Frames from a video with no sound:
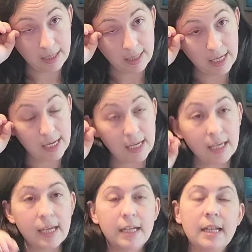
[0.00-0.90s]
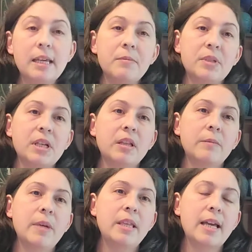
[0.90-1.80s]
thing and it keeps
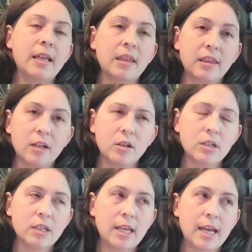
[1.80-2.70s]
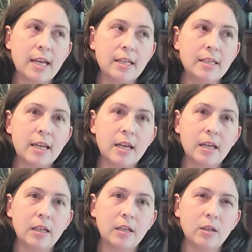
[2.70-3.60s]
telling me that Thursdays
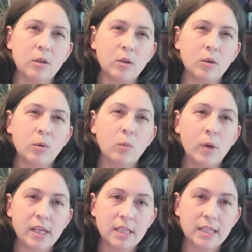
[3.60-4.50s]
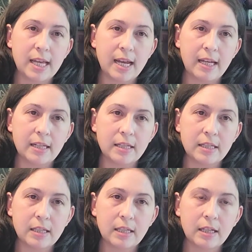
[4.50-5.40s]
and
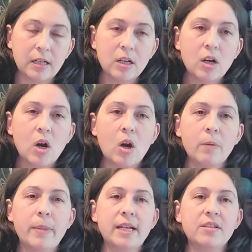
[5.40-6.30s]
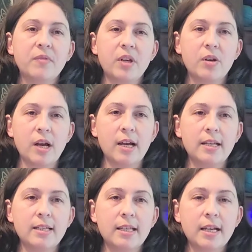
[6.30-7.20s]
Wednesdays are best for you
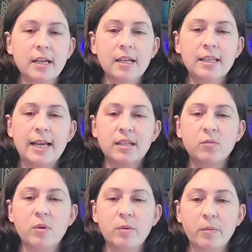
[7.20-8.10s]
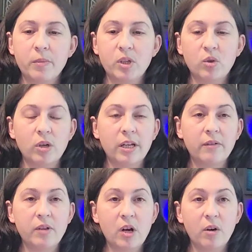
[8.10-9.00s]
guys. That's when majority
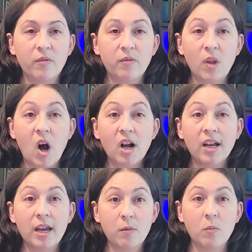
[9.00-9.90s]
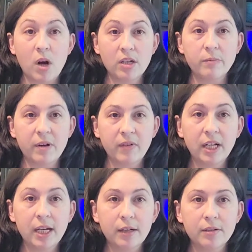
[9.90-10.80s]
of y'all flock and watch my
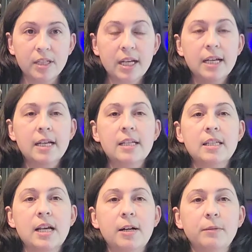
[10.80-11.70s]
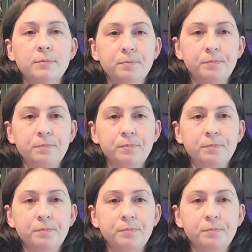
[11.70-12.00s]
videos. So